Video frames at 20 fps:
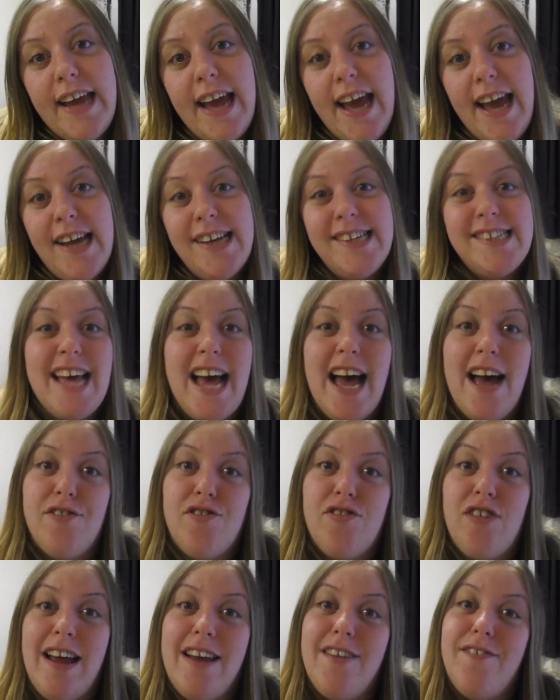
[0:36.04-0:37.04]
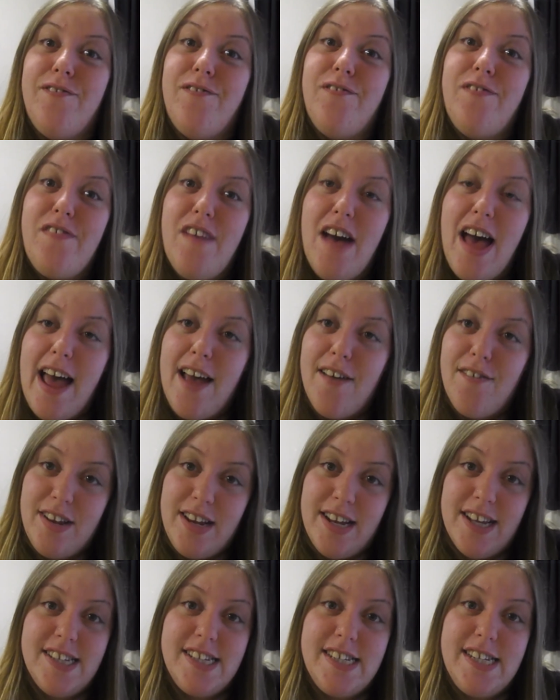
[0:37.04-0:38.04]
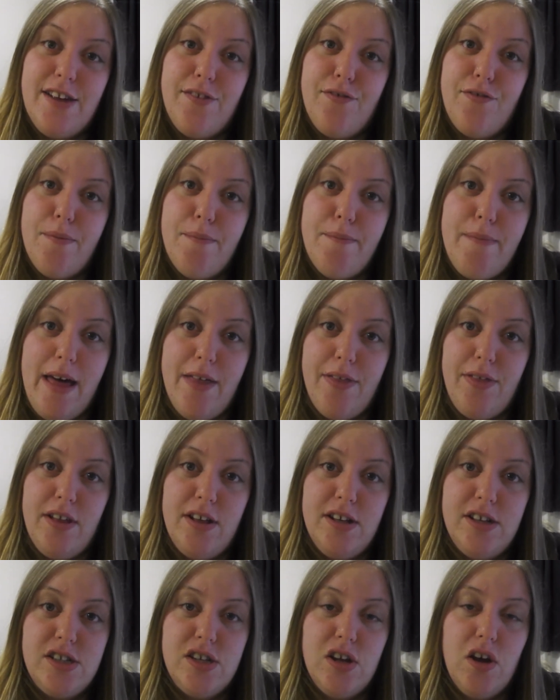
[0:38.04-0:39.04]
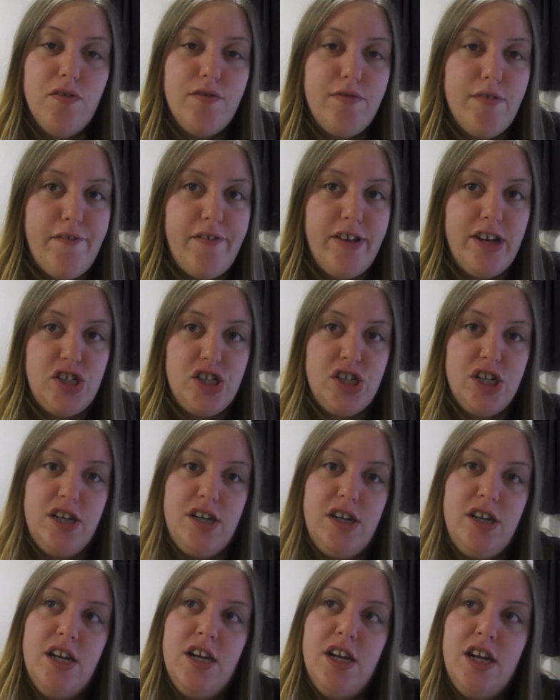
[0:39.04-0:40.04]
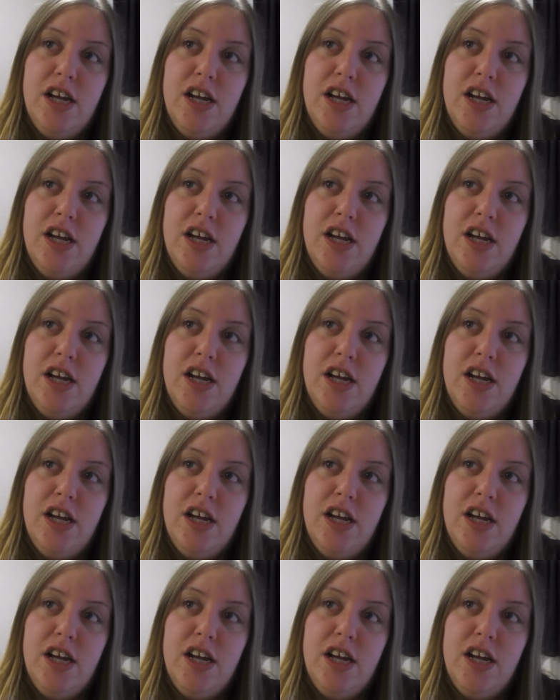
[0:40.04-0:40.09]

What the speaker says: the years, I've tried various different methods of revision.